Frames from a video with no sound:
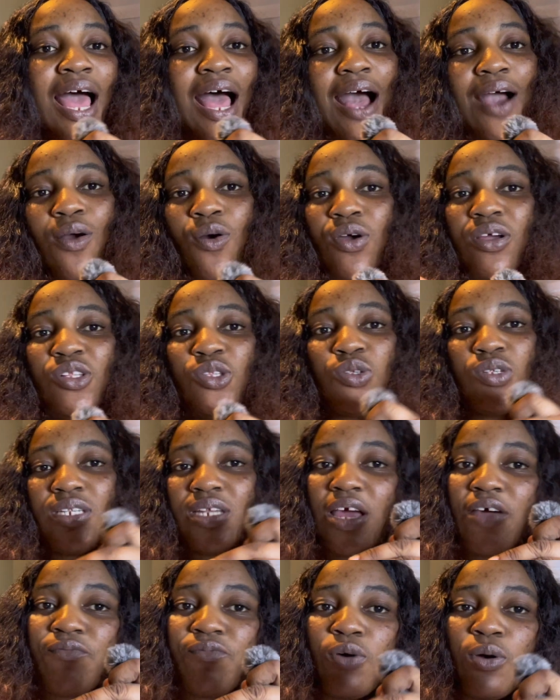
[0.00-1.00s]
and go into
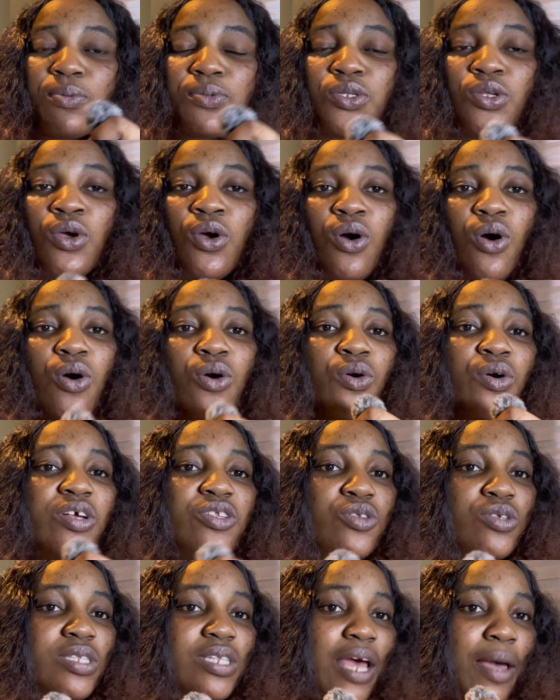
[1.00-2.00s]
DevOps or go
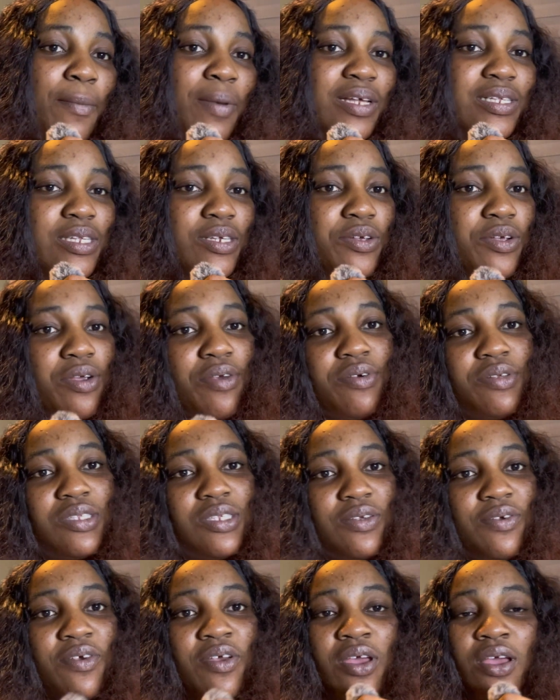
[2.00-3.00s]
into cyber
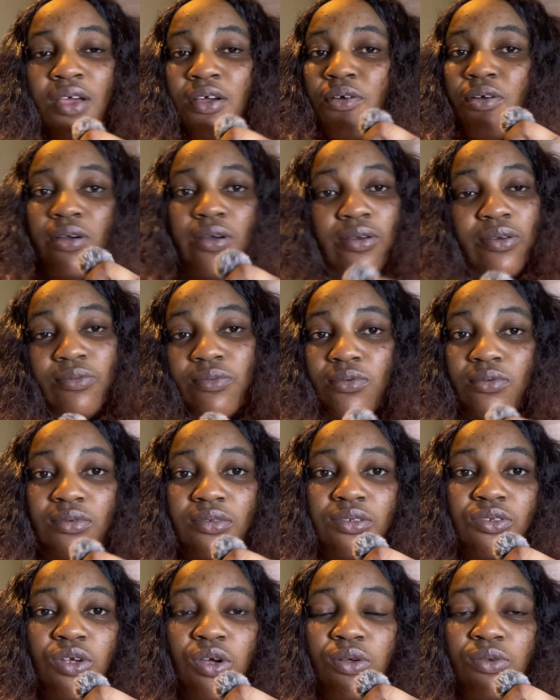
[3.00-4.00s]
security.
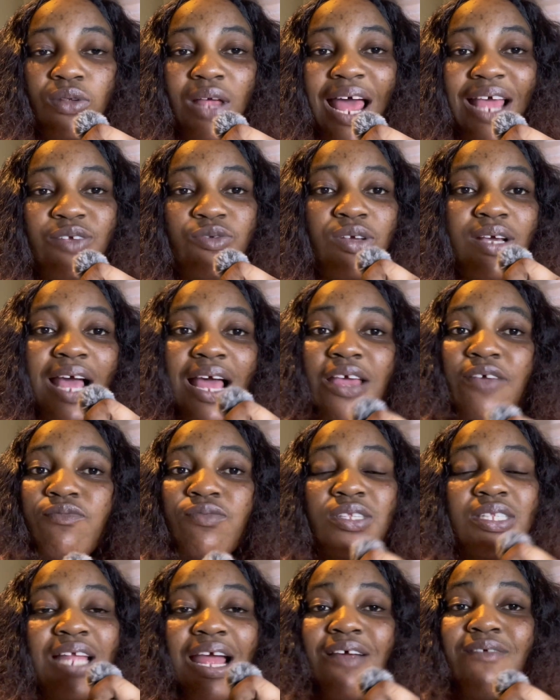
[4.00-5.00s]
And you can
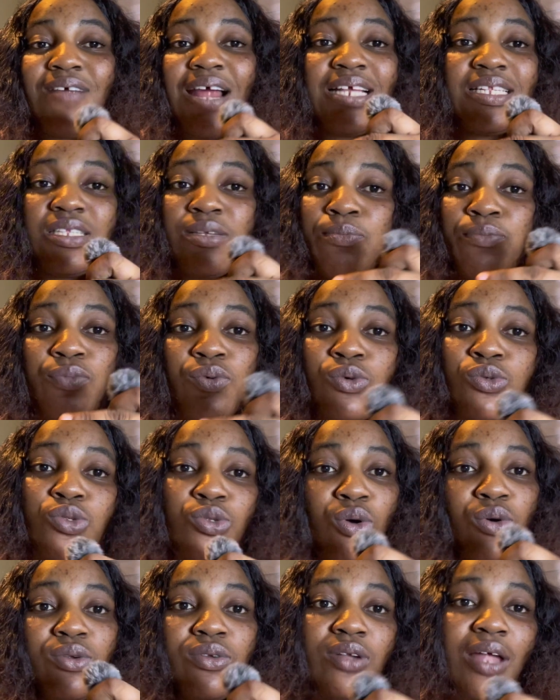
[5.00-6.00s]
even start writing books
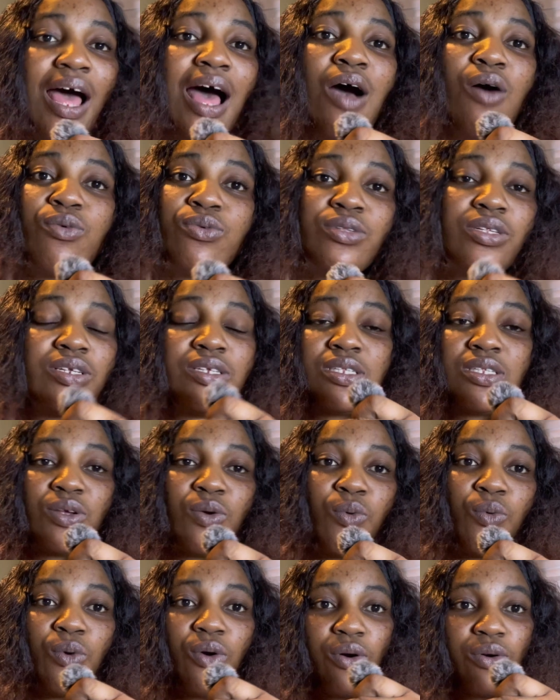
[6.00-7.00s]
on how this
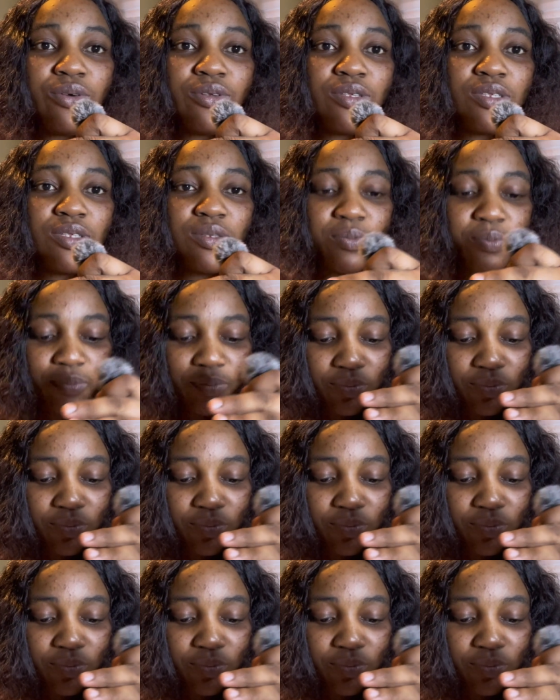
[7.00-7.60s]
thing works.